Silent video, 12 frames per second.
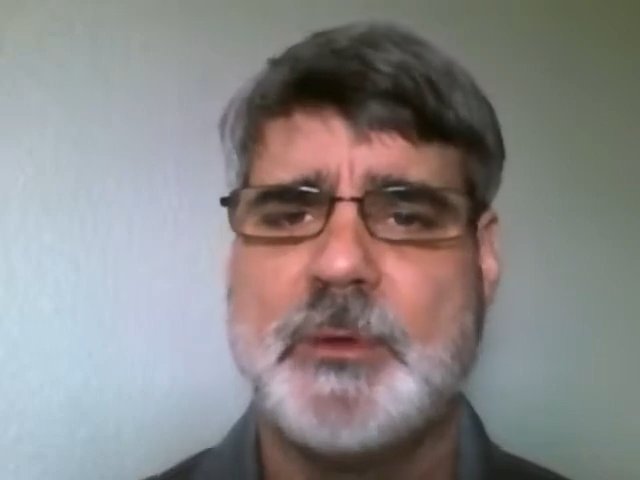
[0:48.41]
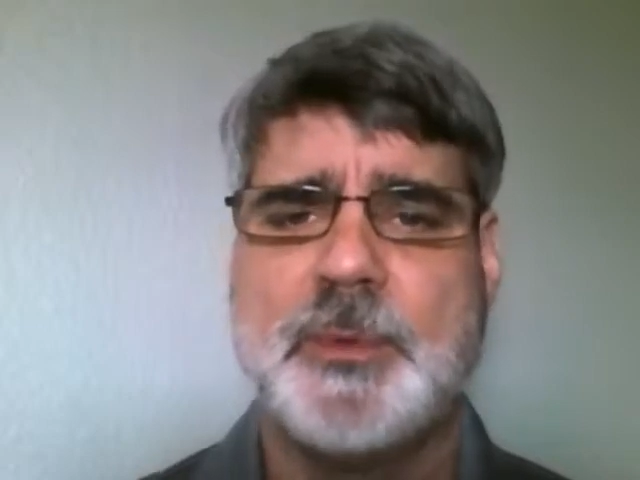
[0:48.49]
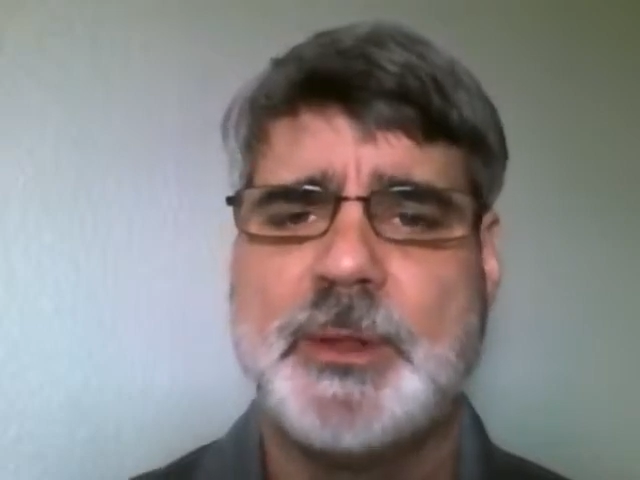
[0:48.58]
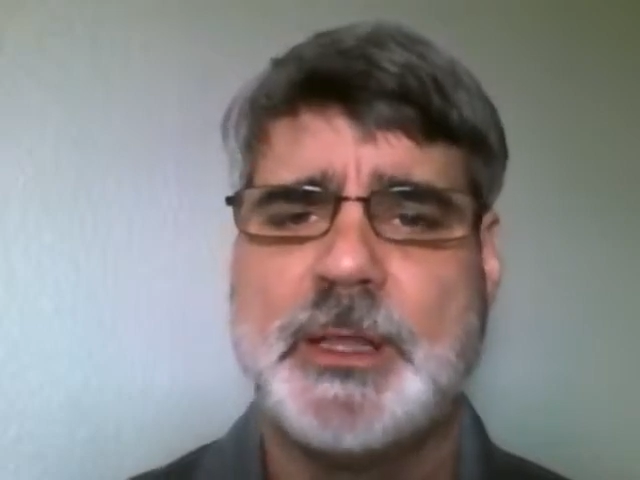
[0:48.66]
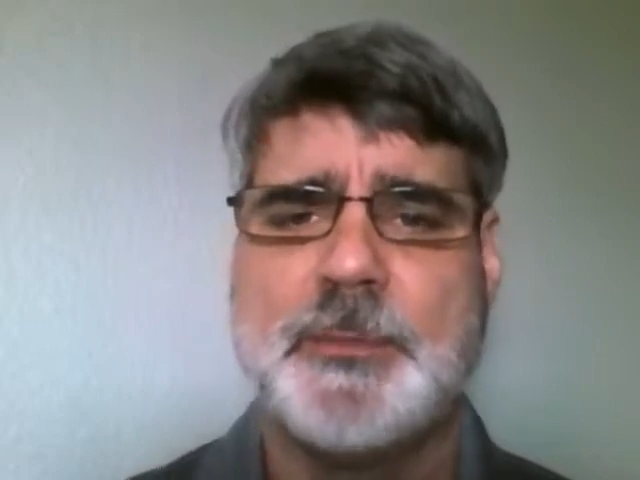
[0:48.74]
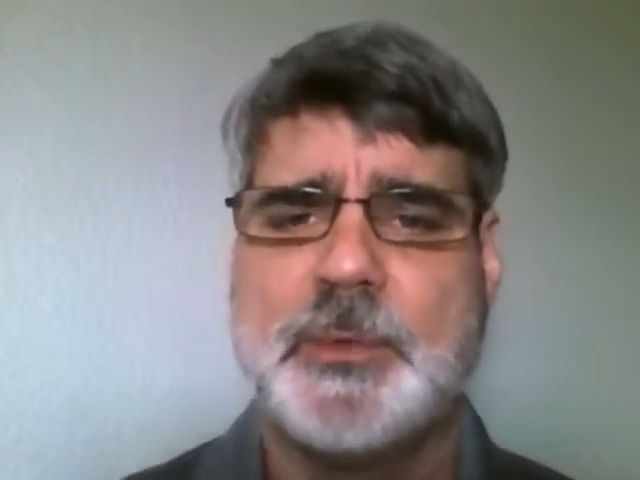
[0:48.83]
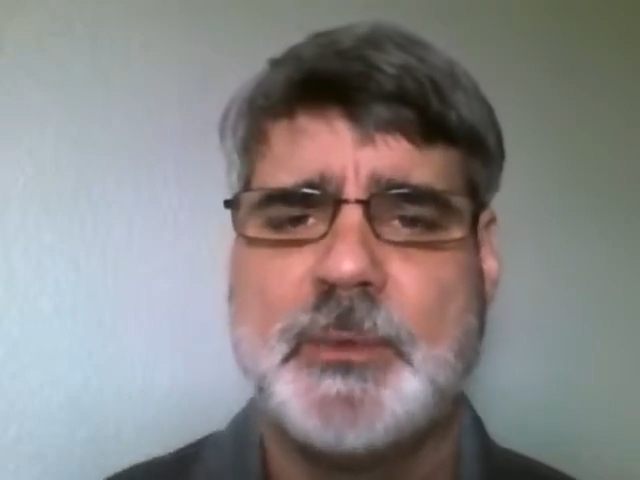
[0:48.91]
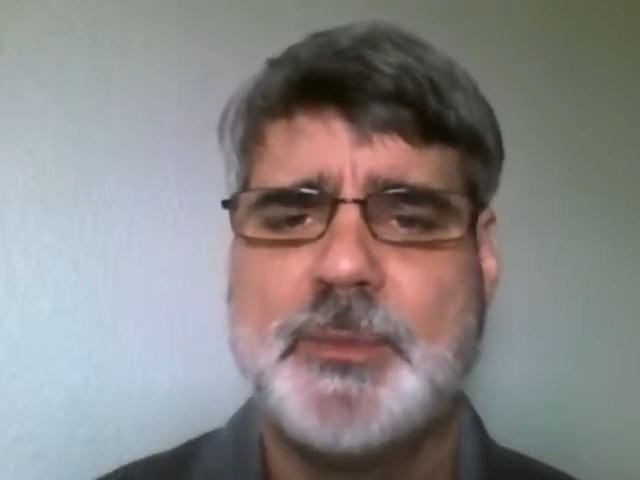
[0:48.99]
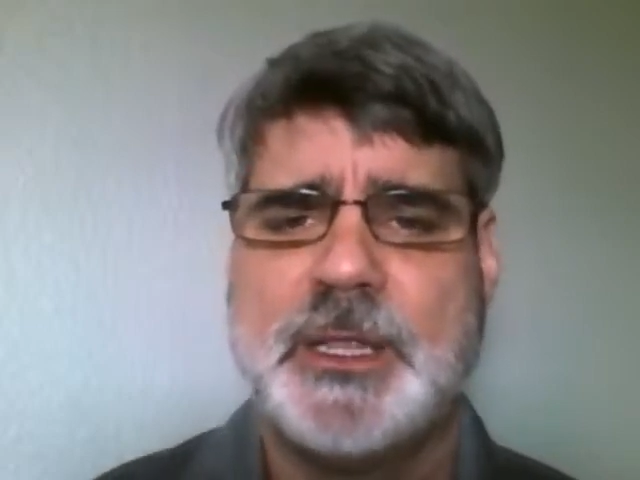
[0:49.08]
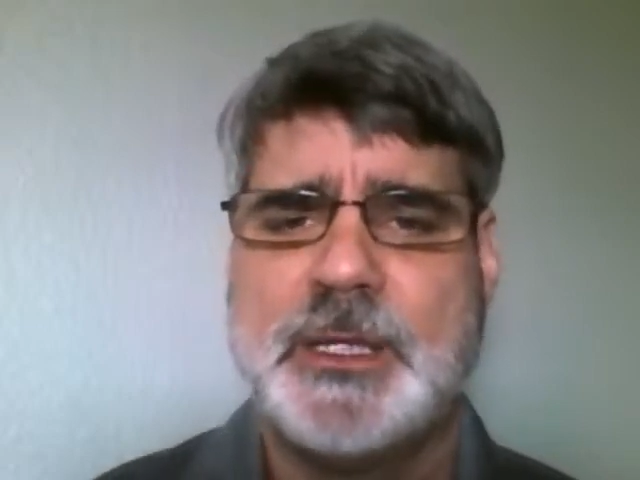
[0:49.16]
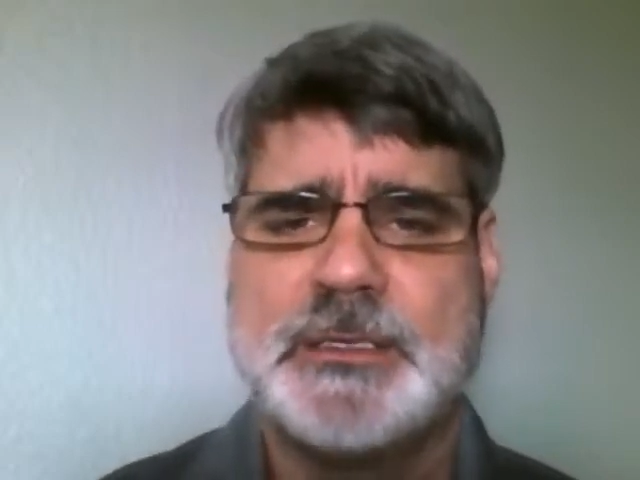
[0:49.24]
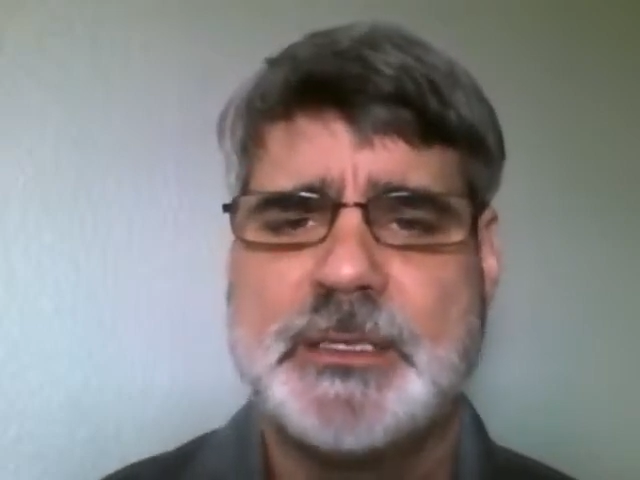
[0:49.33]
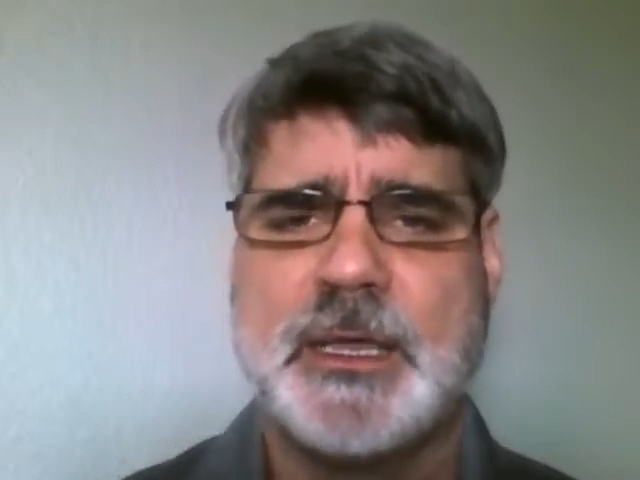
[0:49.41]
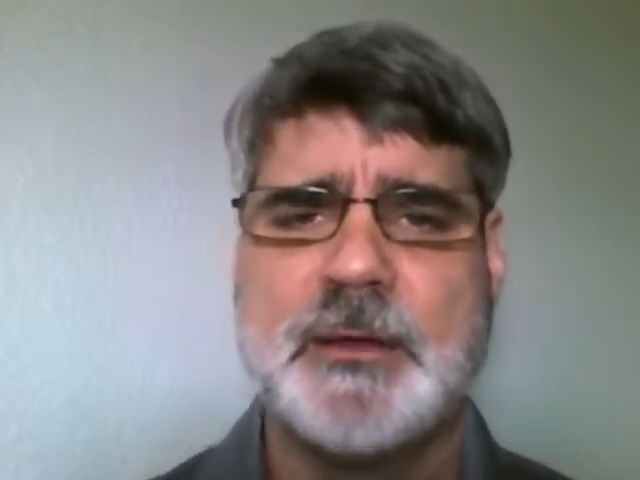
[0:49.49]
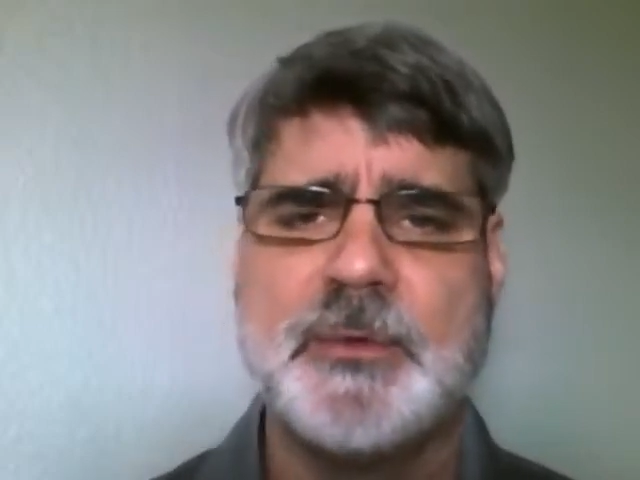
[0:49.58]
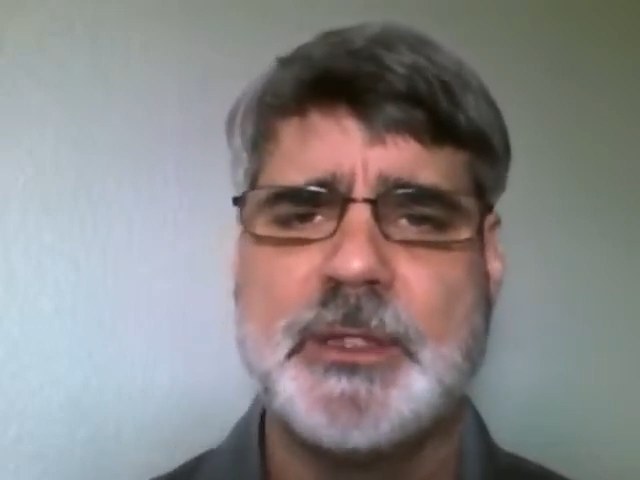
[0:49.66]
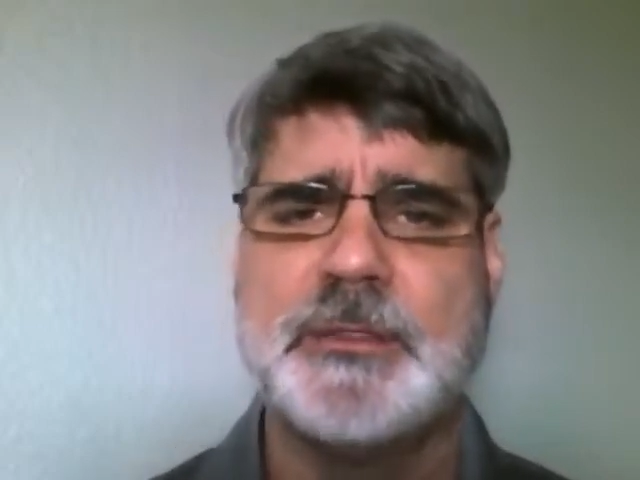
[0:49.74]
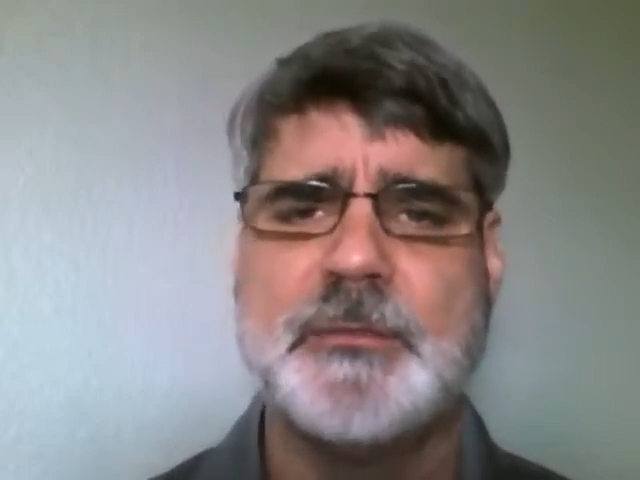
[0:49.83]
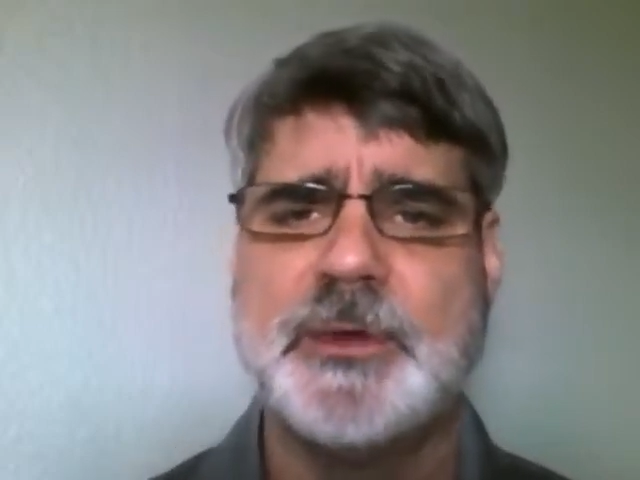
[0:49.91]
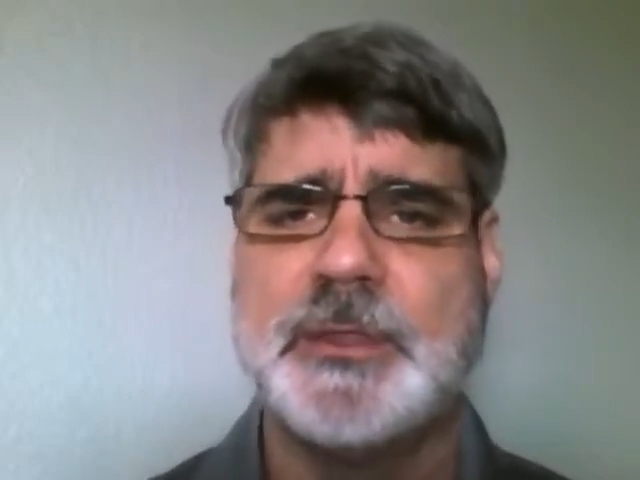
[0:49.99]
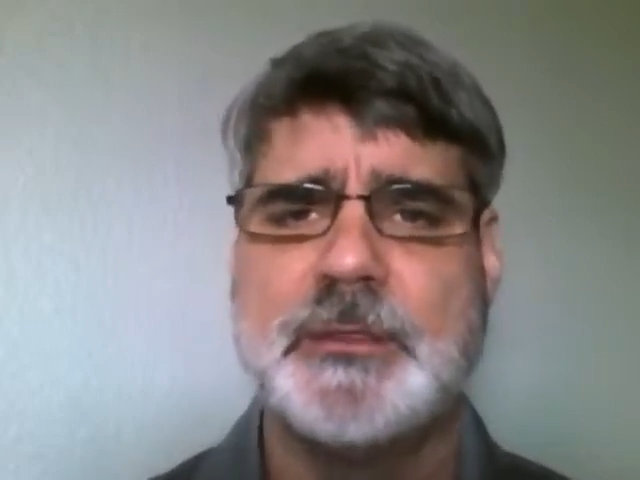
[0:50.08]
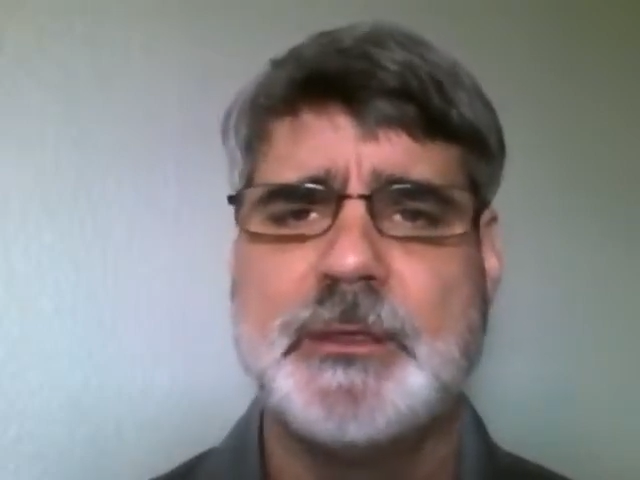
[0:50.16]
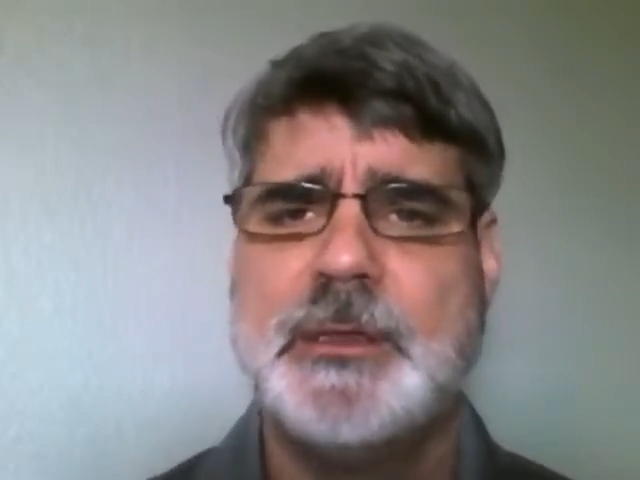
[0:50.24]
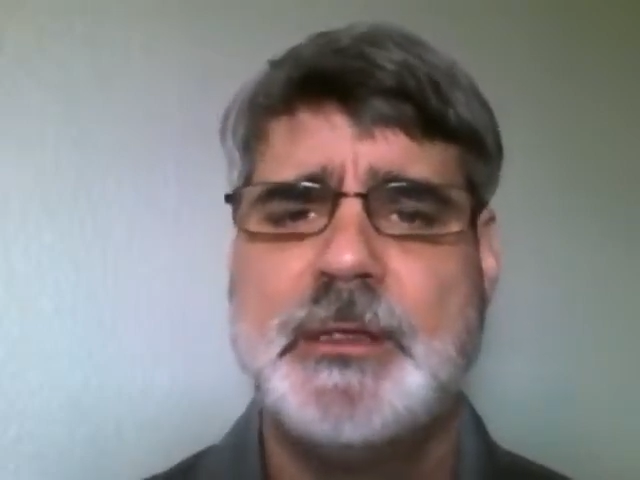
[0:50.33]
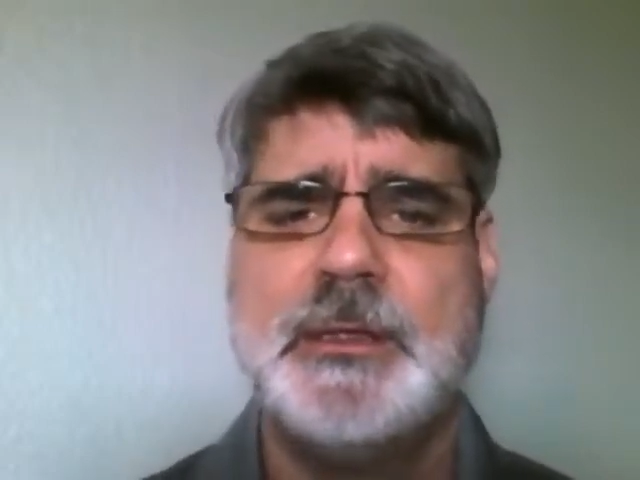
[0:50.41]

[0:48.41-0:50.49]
replace that with